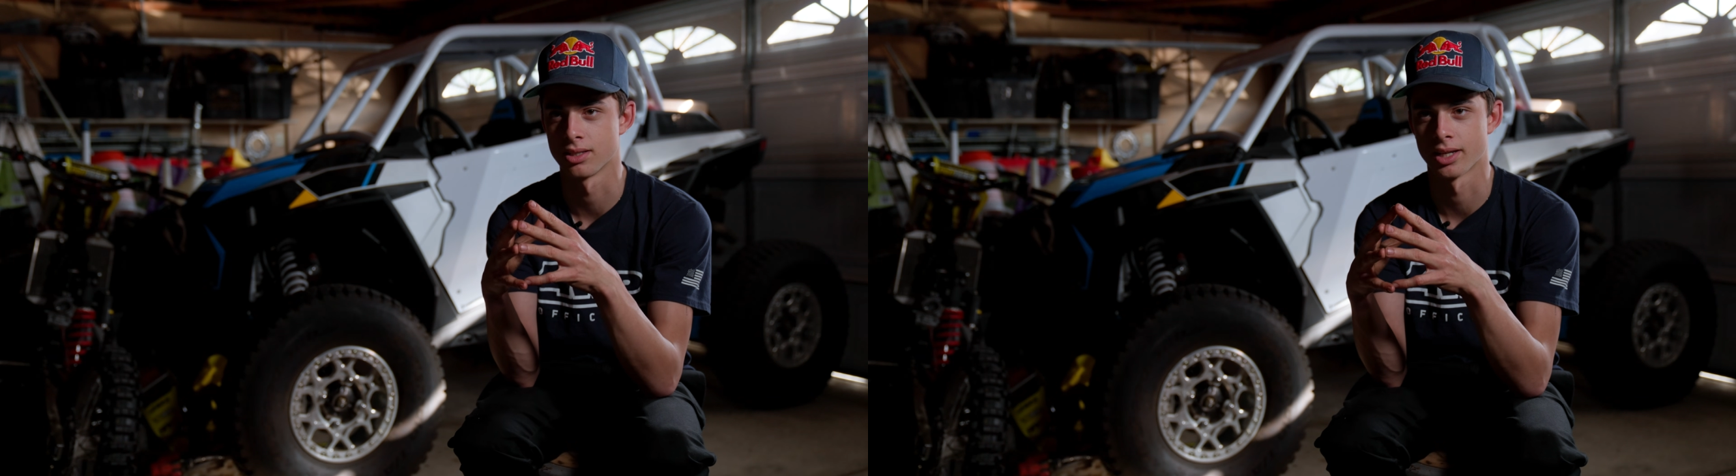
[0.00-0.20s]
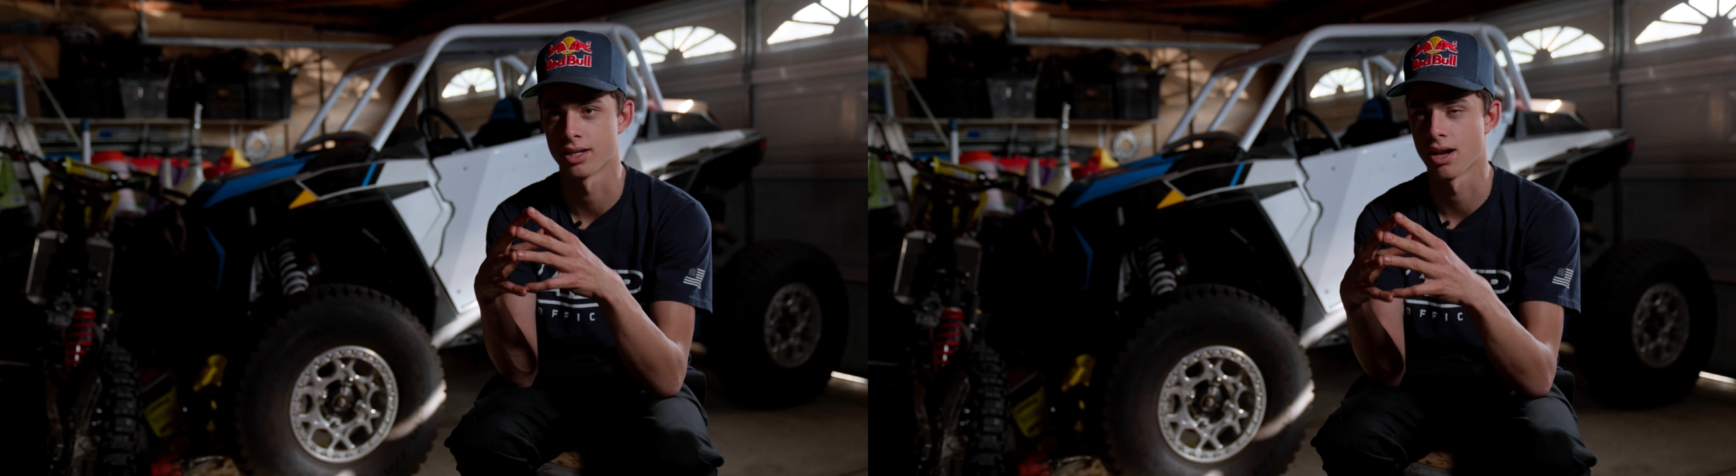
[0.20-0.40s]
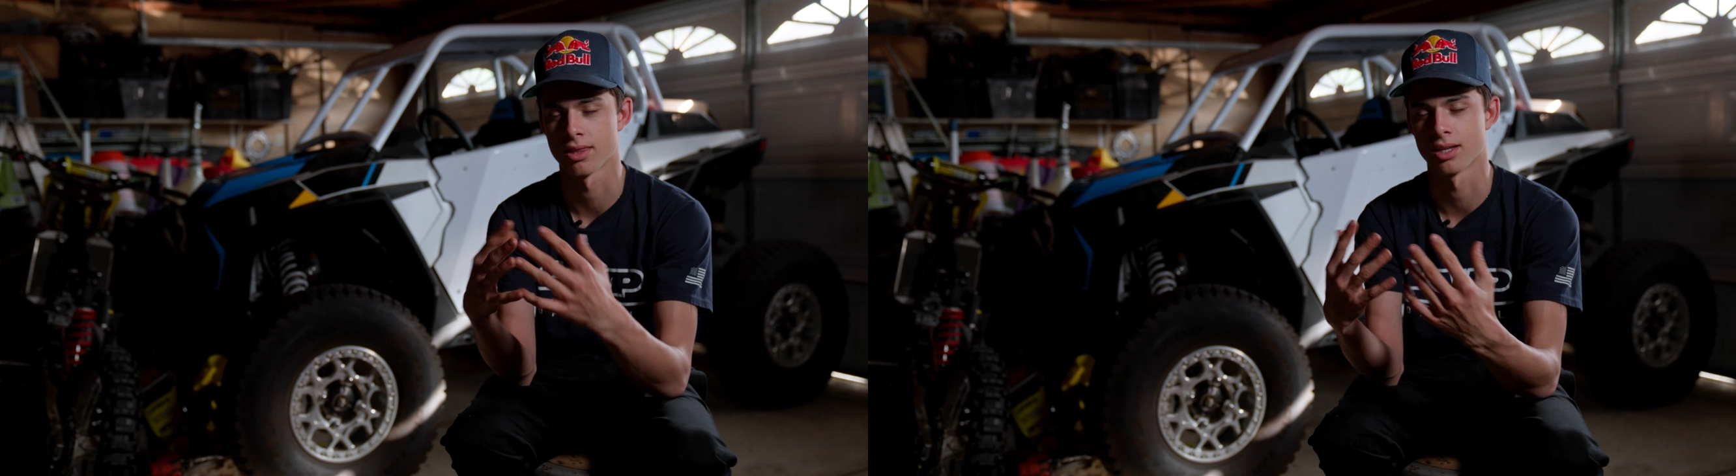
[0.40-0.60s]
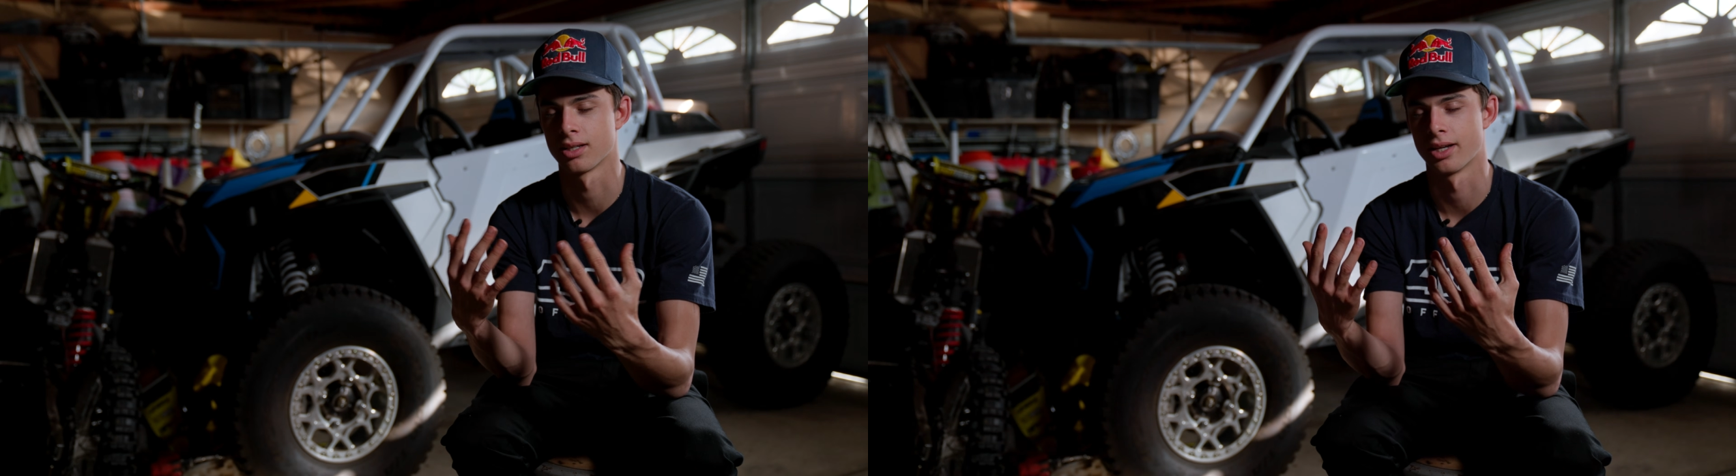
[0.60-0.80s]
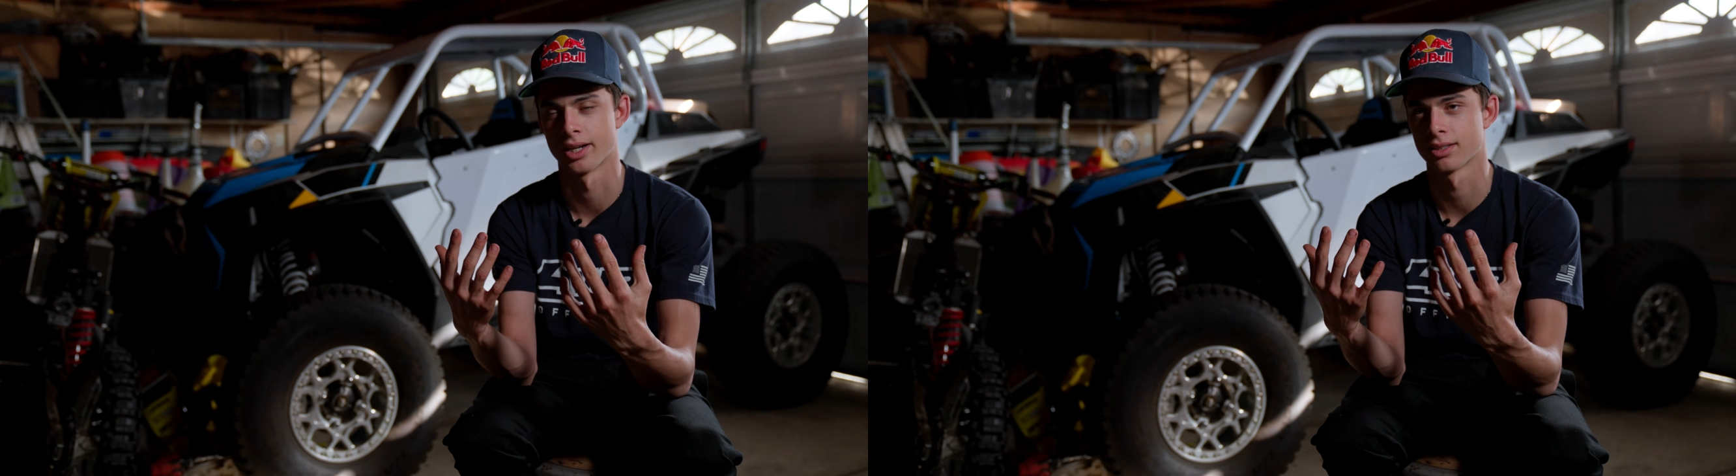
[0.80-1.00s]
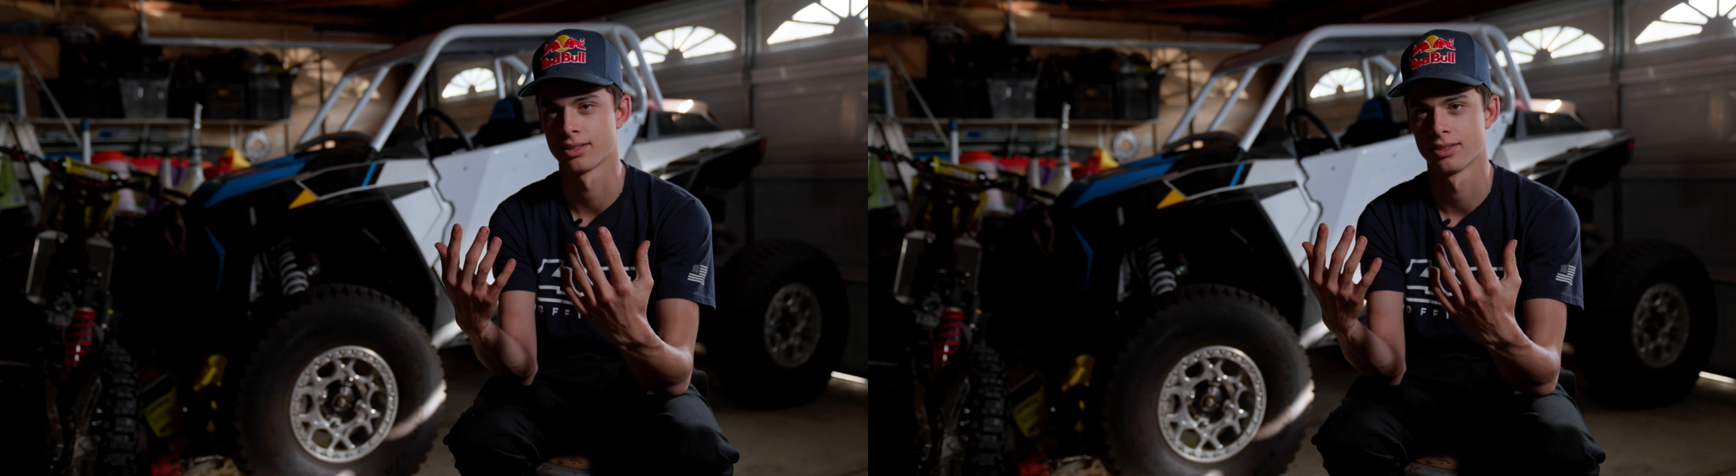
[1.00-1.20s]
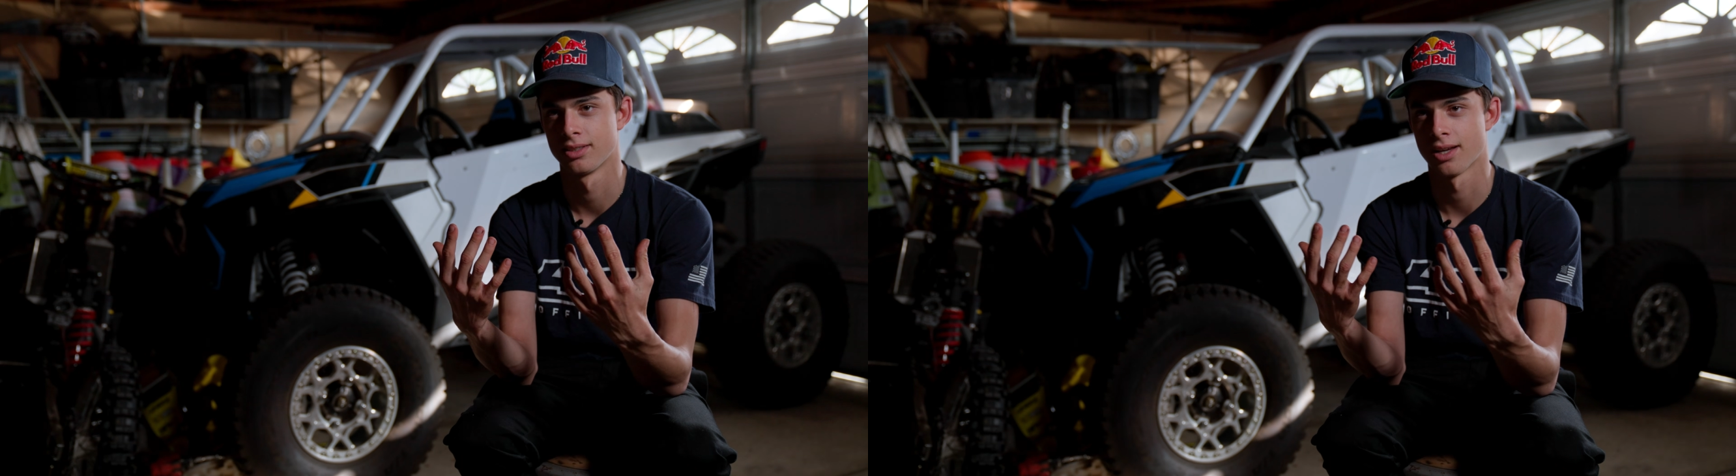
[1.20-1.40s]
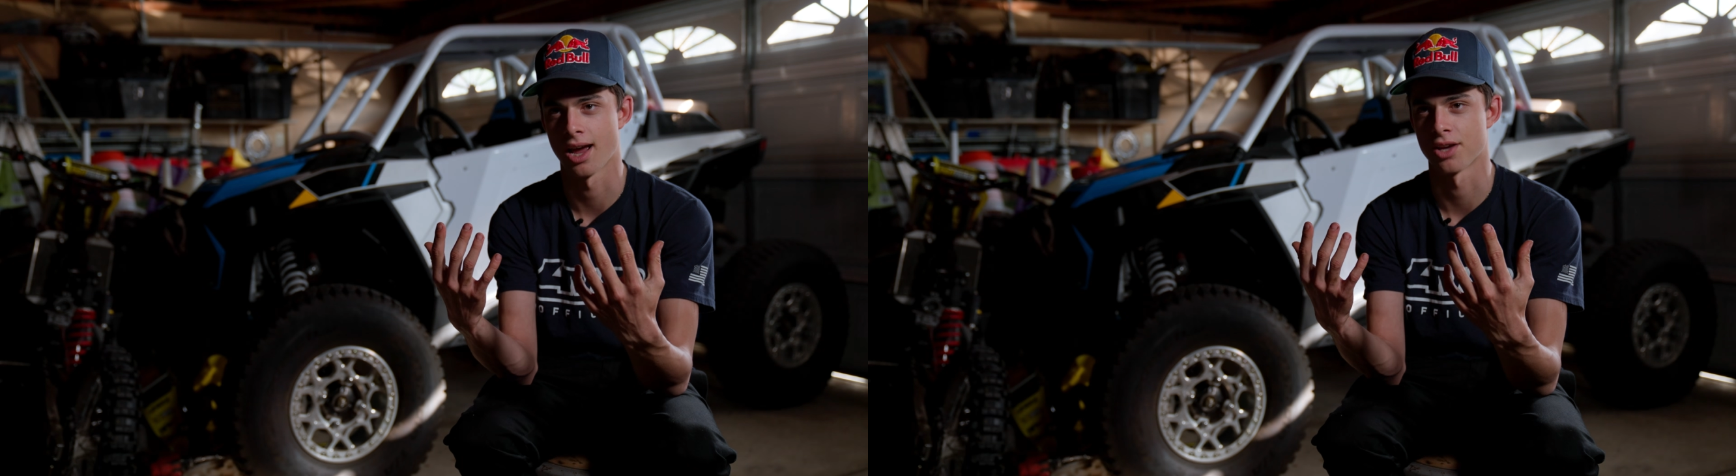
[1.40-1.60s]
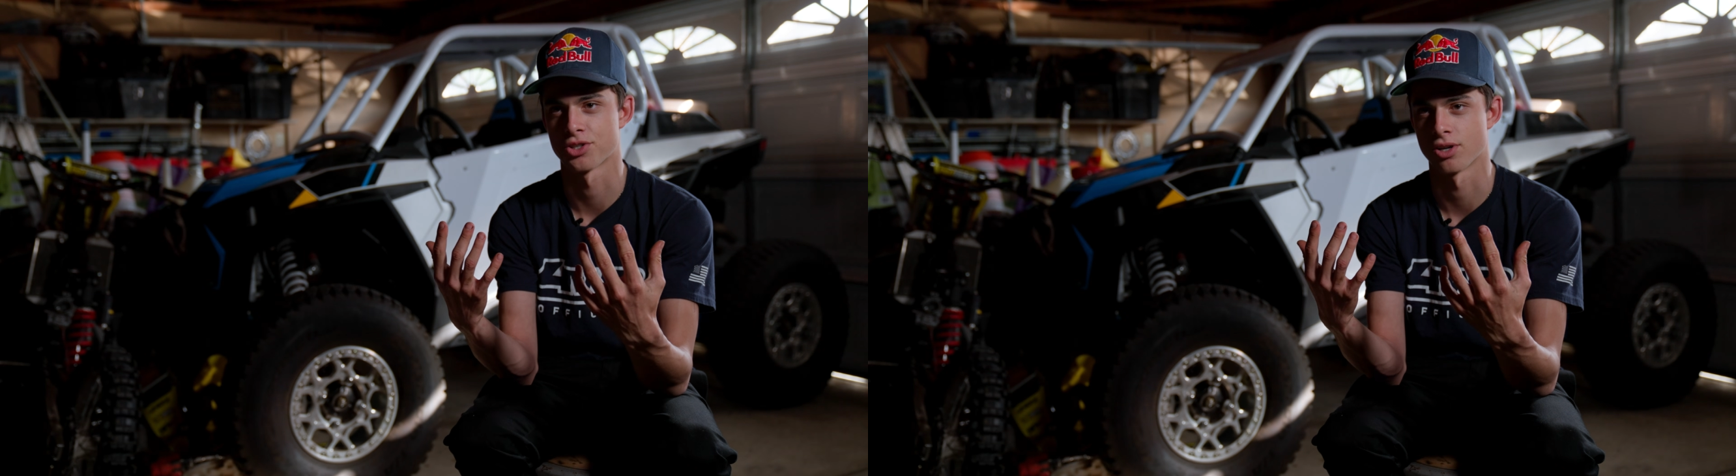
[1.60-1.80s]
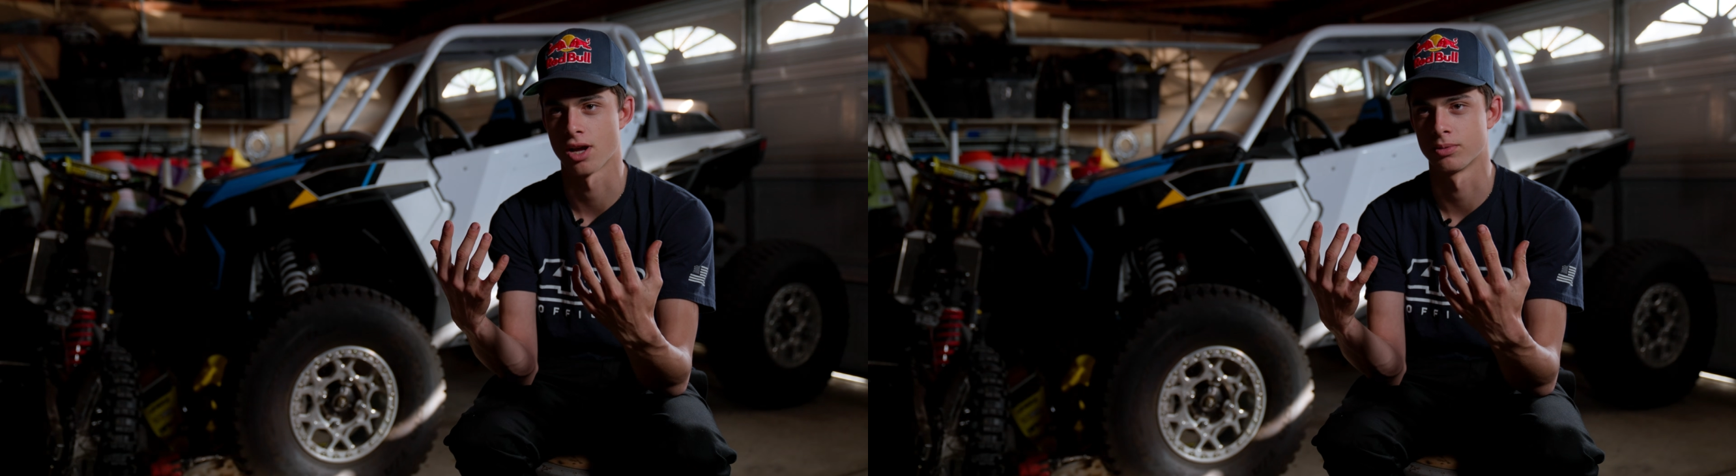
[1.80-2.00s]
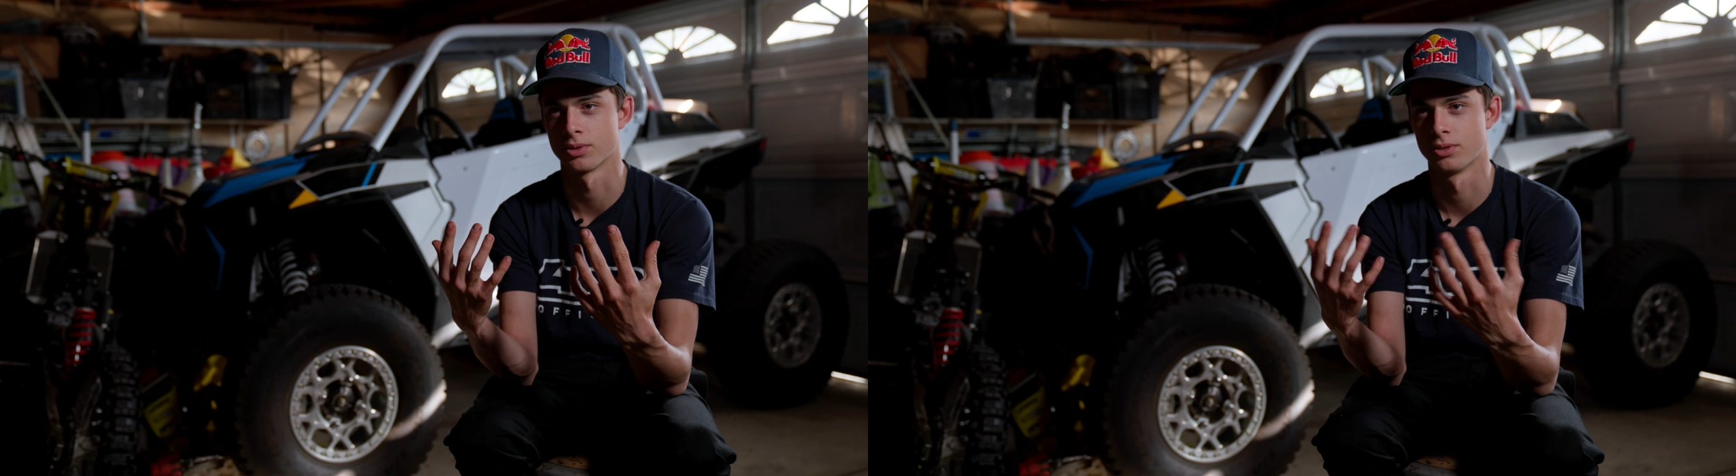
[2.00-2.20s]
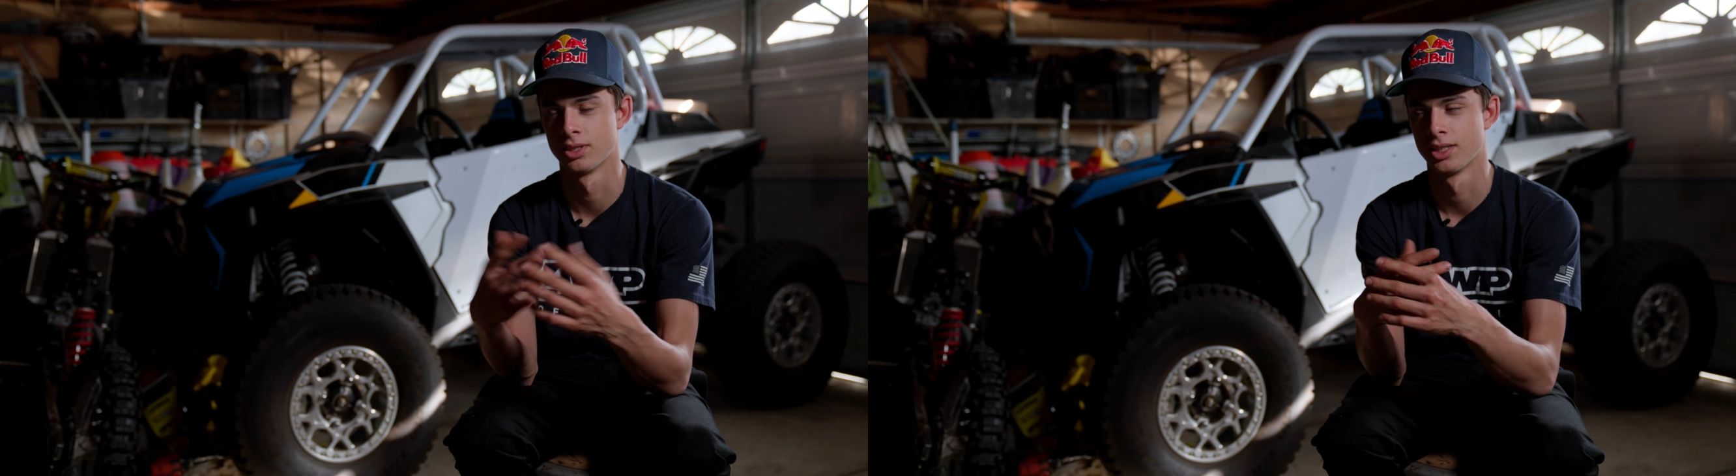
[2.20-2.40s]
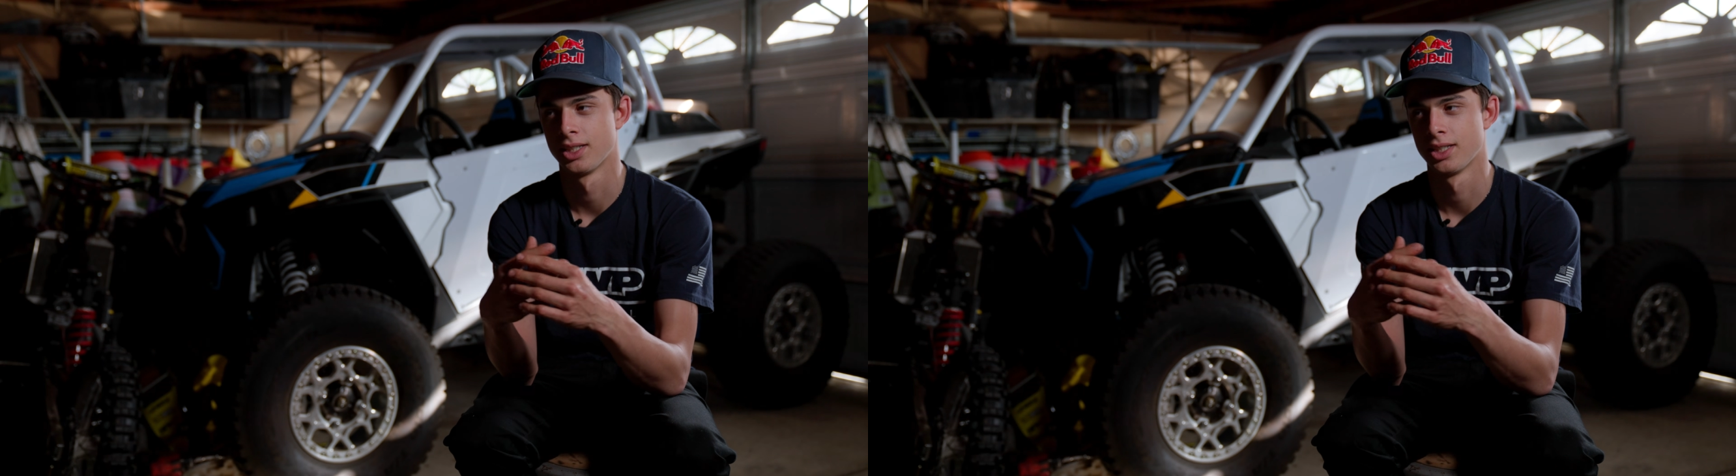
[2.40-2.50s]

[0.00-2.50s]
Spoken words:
like nothing like astronomical.